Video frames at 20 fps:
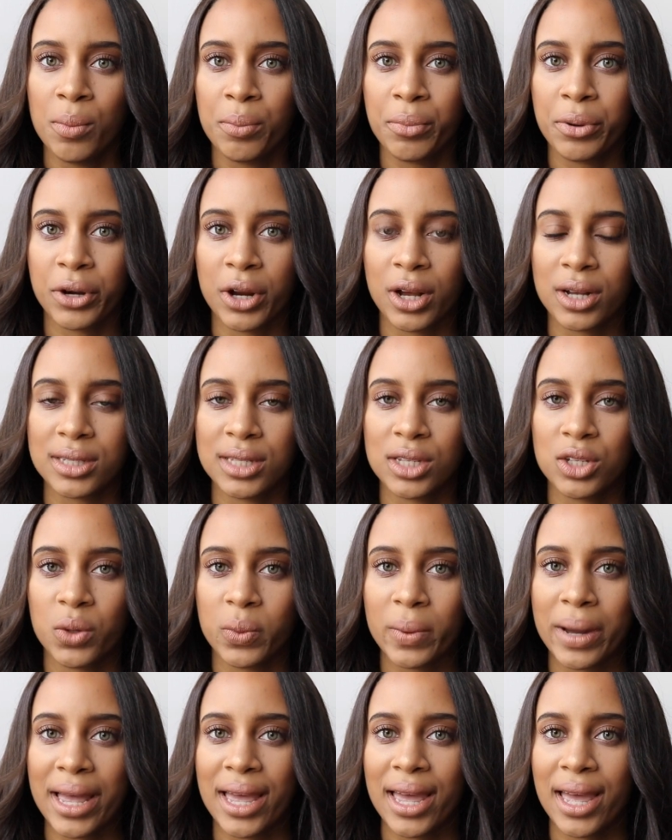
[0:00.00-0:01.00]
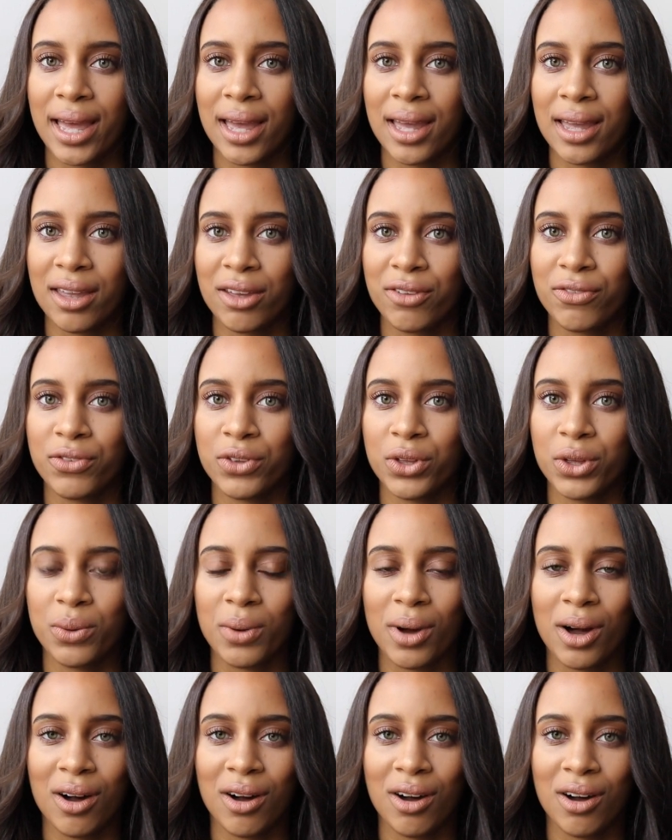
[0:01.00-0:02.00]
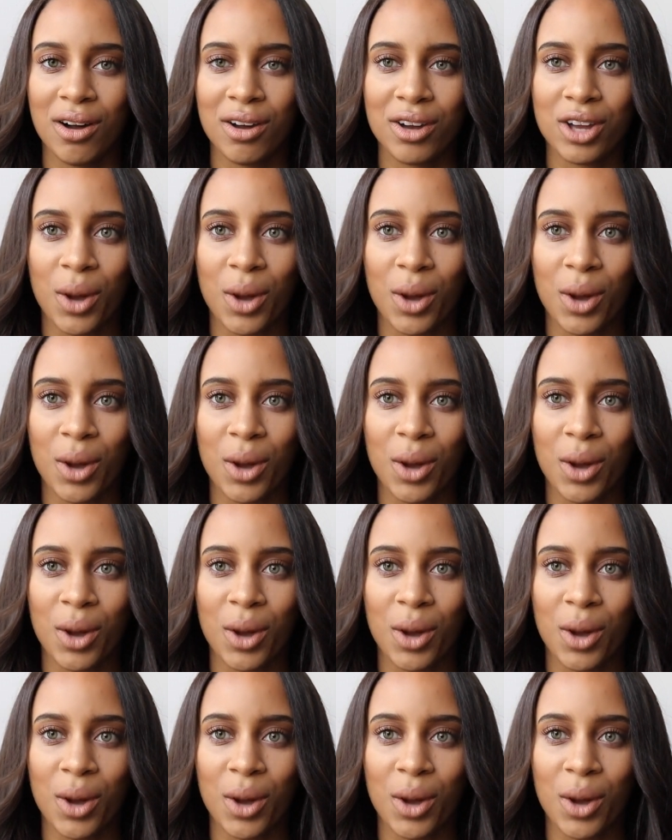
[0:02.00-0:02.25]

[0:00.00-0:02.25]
products in your wet hair if you are